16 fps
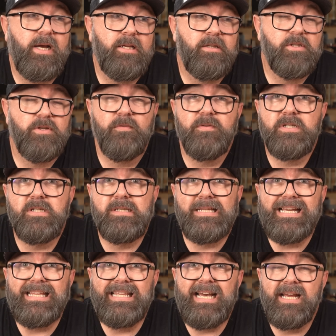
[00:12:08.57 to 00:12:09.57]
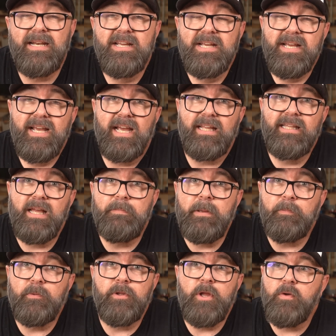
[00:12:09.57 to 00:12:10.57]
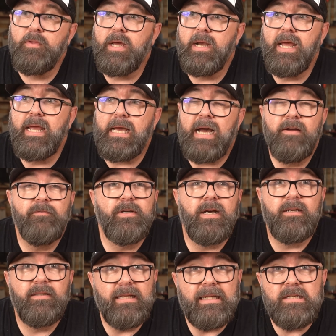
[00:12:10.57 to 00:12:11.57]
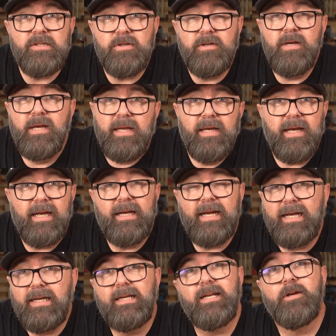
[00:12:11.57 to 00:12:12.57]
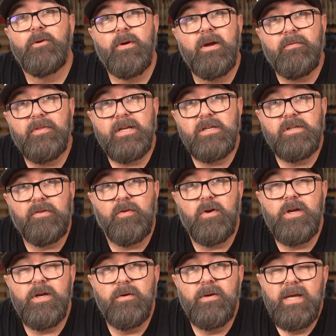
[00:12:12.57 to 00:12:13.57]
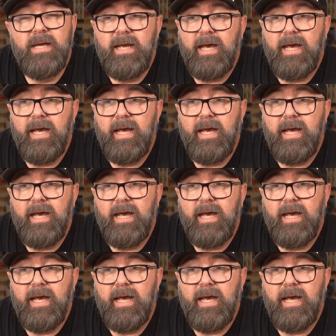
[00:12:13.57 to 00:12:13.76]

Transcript: services like that and let people know that, hey, I've got a laser and I can engrave things for you.